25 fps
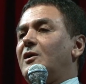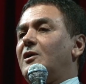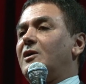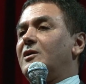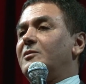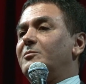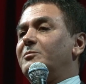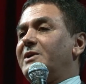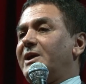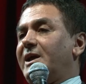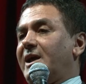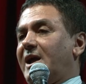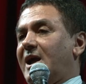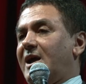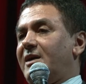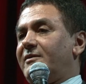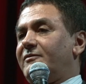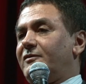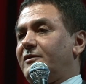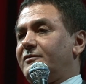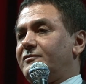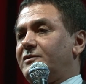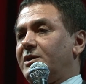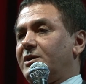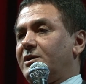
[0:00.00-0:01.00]
on
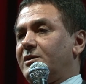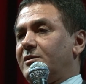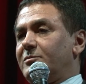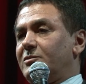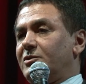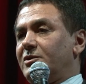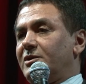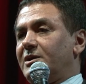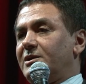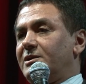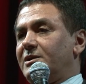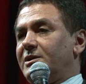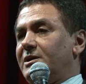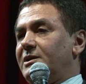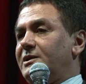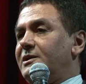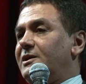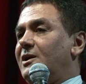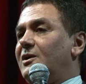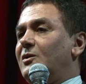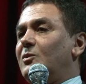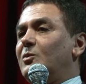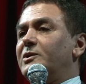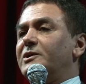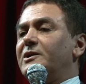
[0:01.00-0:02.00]
behalf of the community.
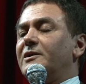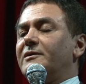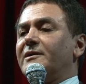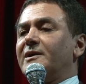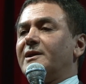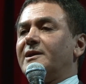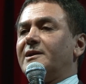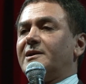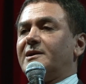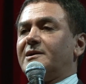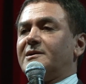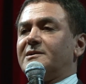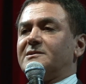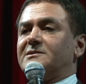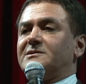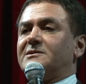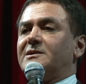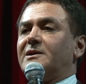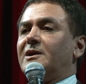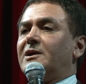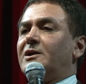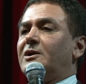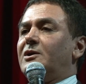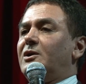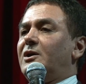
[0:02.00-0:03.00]
Now, whether it is
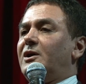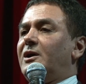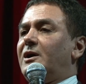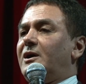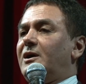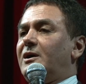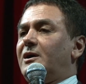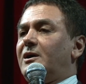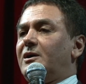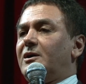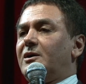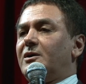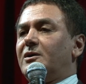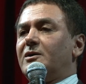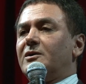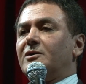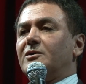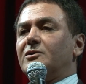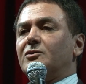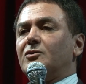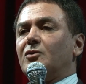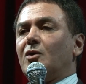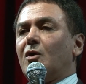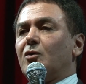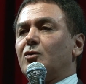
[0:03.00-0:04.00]

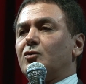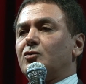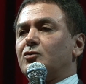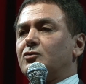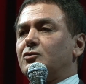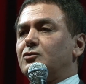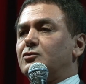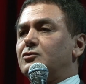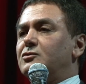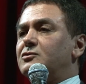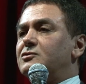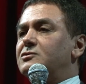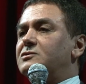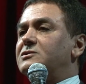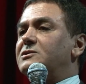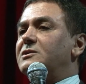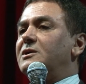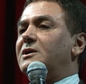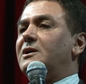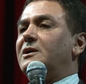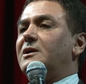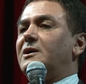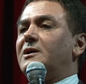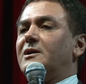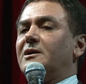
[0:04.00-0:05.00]
Nowruz
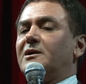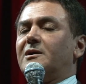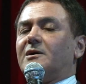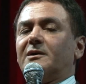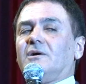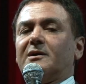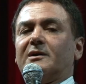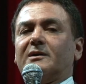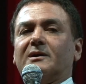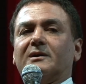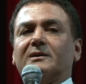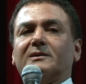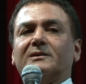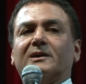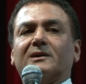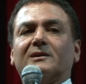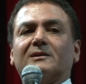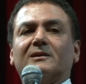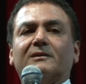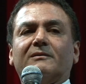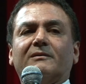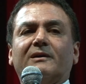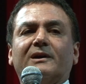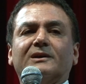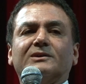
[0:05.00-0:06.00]

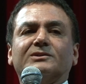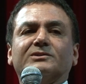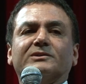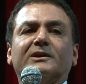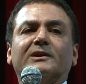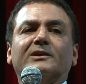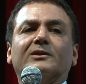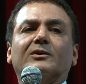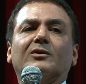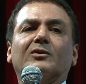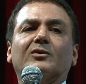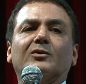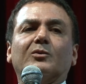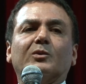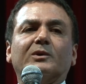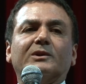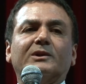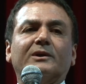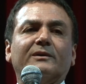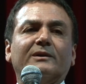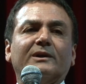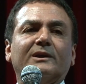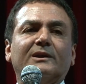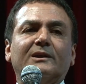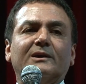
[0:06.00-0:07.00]
declaration or
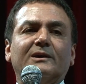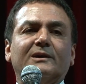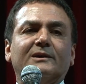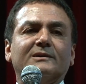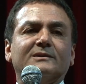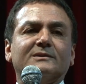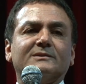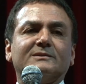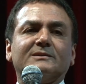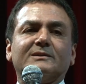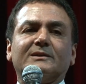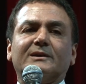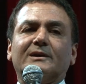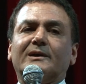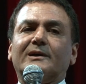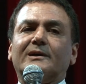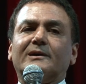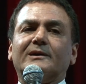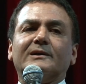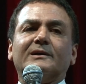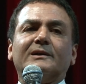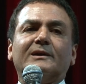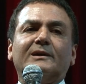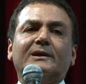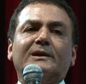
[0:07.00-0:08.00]
whether it is
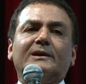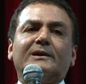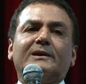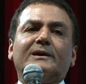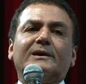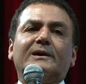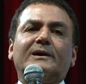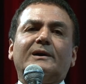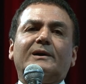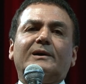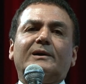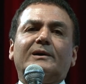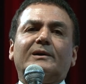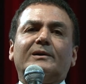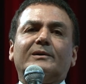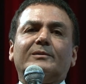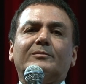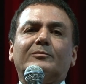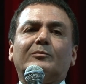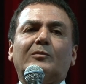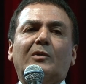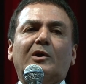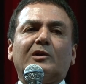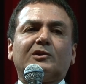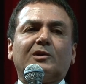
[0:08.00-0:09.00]

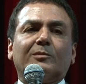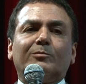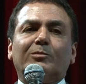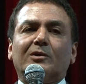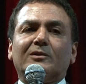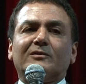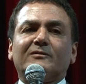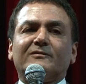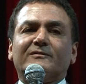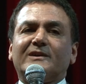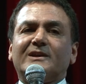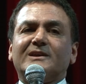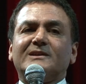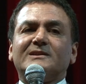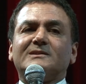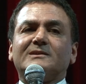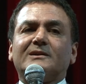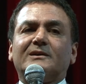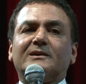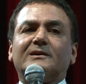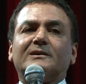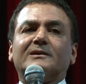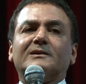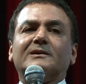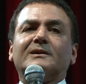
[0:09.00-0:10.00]
multiple
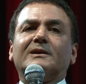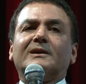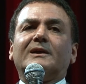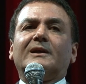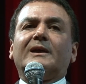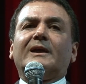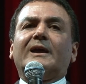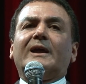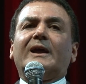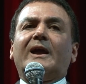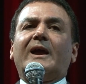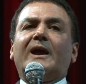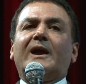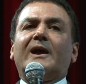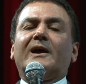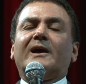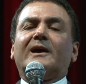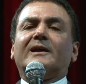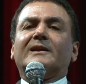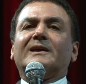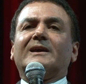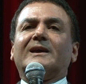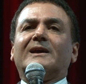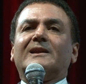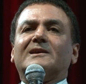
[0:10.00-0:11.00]
visa,
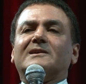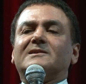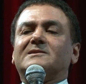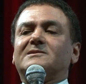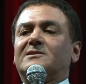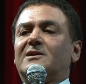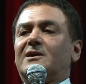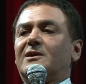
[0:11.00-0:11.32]
and it is